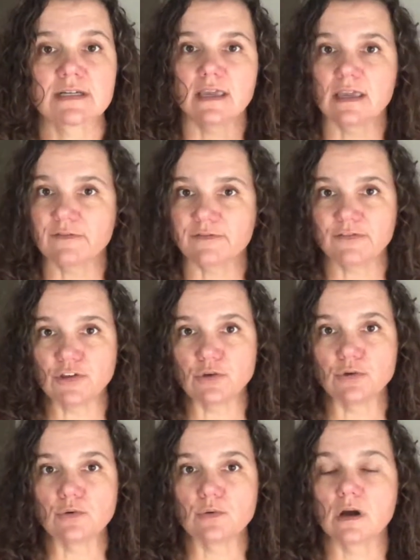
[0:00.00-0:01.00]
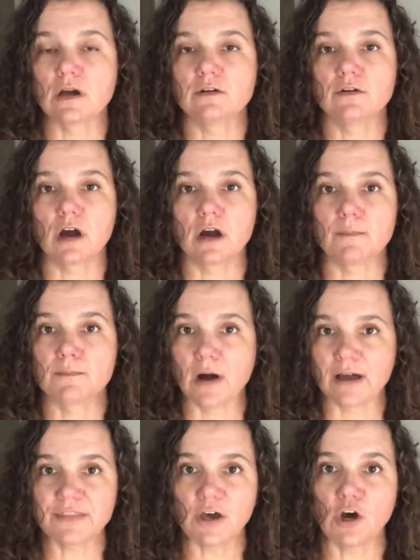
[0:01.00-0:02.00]
If you
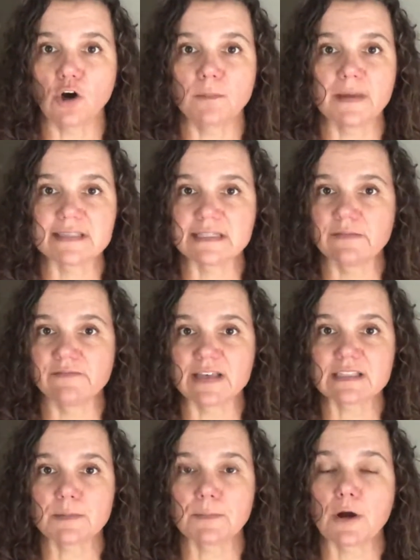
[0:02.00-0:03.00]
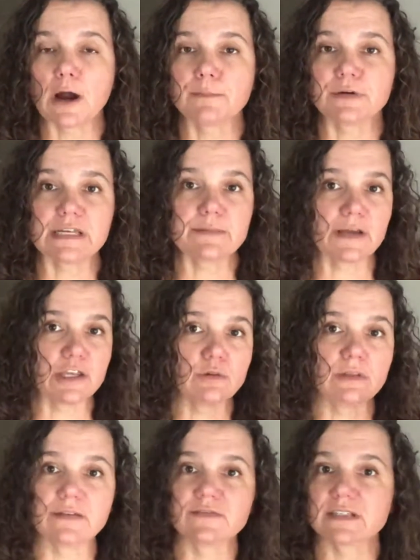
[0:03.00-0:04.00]
bought the home as an investment property but
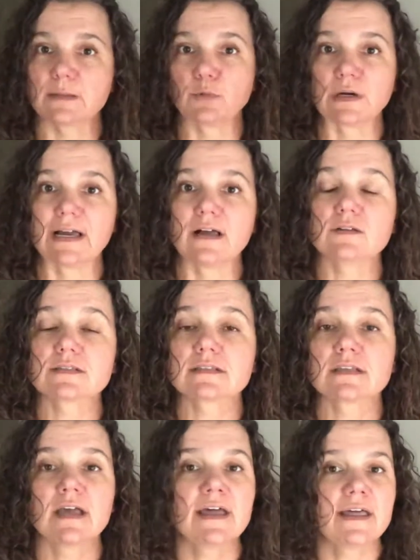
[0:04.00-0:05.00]
you live somewhere else,